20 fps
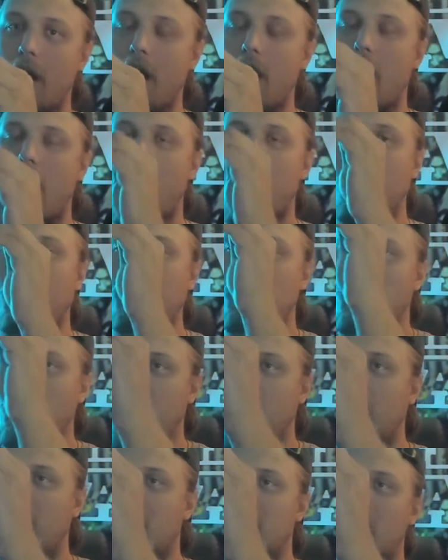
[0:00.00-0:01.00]
are
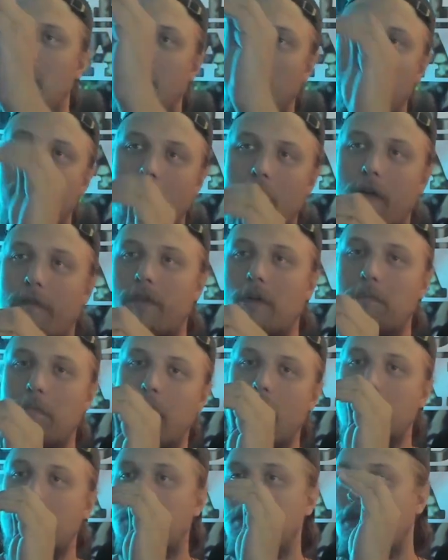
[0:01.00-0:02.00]
creating this thing part for
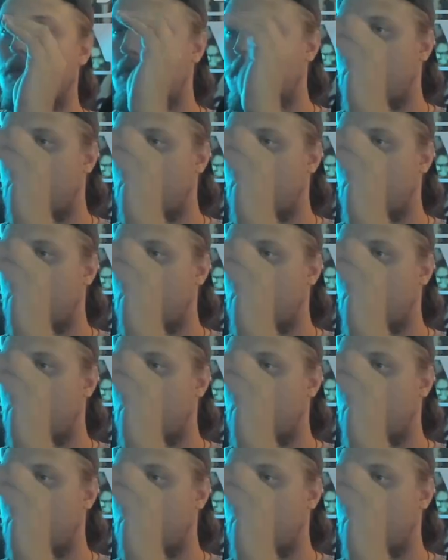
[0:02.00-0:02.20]
parcel,